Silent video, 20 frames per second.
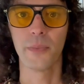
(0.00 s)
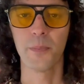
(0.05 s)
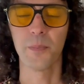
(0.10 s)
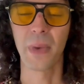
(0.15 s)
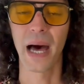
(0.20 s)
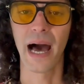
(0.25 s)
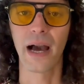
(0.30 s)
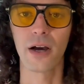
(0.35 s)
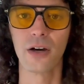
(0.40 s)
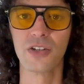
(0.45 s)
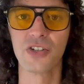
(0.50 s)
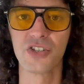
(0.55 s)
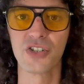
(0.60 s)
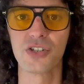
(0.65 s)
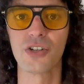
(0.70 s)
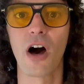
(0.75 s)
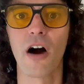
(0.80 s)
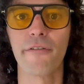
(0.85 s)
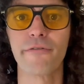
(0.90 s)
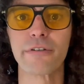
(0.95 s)
bag of
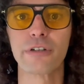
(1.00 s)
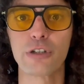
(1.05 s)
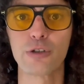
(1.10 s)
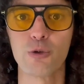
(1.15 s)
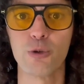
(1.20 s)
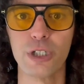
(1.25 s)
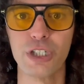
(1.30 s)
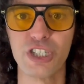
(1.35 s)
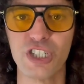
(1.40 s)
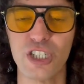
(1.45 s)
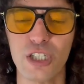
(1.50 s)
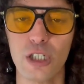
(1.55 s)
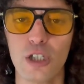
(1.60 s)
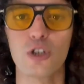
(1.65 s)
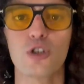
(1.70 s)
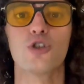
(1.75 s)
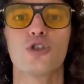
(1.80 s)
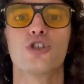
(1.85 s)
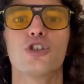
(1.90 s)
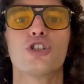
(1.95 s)
soft, squishy
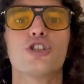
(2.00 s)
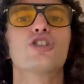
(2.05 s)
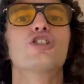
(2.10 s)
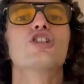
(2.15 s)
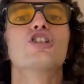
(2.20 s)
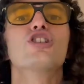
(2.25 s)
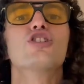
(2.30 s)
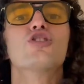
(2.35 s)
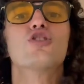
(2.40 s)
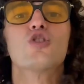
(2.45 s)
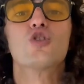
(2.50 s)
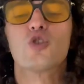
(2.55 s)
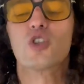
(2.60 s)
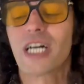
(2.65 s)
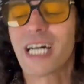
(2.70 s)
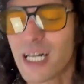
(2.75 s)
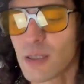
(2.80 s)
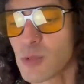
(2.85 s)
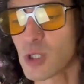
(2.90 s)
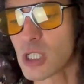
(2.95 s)
little, just a little
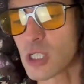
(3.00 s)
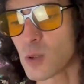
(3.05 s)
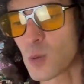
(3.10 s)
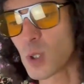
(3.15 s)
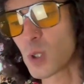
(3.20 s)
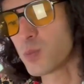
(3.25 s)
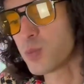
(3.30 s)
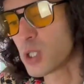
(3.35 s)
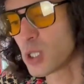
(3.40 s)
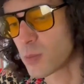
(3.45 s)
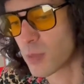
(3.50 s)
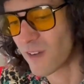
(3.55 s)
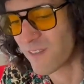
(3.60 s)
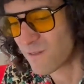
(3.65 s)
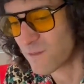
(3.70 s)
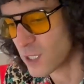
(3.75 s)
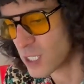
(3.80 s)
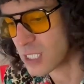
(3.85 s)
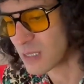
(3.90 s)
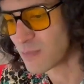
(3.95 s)
ground one. I want to put in my
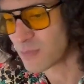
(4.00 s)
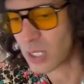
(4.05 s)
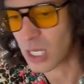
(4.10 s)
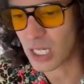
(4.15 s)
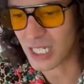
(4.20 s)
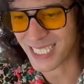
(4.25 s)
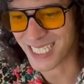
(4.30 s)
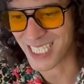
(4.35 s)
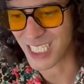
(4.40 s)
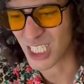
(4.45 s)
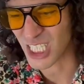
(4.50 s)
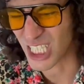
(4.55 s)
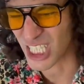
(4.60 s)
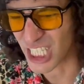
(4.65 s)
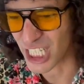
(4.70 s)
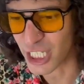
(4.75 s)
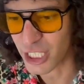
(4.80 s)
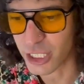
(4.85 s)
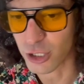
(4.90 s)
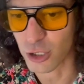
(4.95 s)
fucking pocket and just
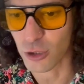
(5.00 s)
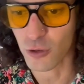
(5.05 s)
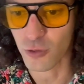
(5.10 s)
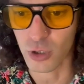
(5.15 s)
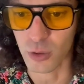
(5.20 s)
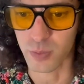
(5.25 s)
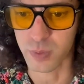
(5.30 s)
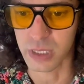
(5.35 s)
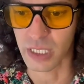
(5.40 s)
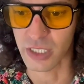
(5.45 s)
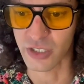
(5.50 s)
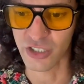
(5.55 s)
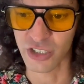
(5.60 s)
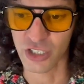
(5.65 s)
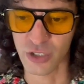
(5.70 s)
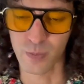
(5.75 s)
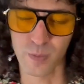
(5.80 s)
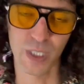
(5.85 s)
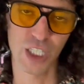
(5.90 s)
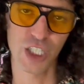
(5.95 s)
carry her over to
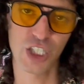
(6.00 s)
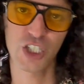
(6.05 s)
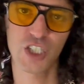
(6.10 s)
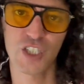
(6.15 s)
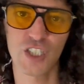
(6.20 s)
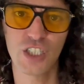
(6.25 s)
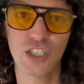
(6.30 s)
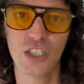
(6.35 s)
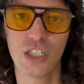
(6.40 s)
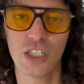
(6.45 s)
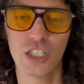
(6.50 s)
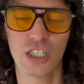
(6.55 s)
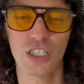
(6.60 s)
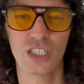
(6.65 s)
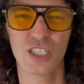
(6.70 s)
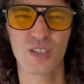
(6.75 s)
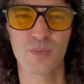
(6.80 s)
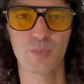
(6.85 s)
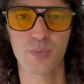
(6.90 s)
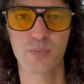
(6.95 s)
places, man. Just, oh,
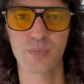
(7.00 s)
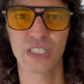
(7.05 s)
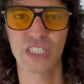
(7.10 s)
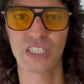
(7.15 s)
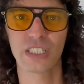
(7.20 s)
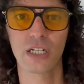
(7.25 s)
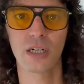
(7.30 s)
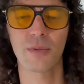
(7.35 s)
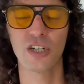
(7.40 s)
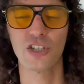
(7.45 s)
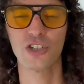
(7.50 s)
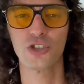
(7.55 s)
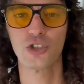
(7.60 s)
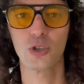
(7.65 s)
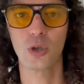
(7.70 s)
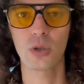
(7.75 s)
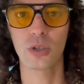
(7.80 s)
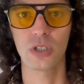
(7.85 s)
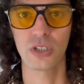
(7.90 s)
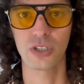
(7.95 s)
sit on my
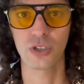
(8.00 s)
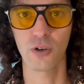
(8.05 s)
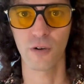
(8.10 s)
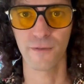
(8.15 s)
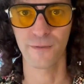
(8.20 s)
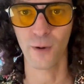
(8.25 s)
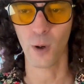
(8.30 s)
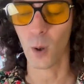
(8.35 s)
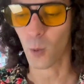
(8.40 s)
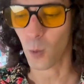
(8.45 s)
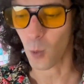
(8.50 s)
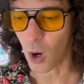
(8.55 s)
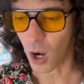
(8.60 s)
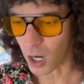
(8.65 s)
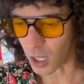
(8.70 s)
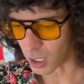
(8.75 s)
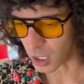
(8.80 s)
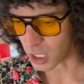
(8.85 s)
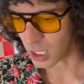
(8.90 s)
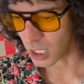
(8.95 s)
shoulder. Let's go for a
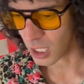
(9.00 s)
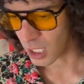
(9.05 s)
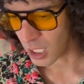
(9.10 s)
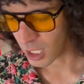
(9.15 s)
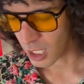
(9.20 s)
walk.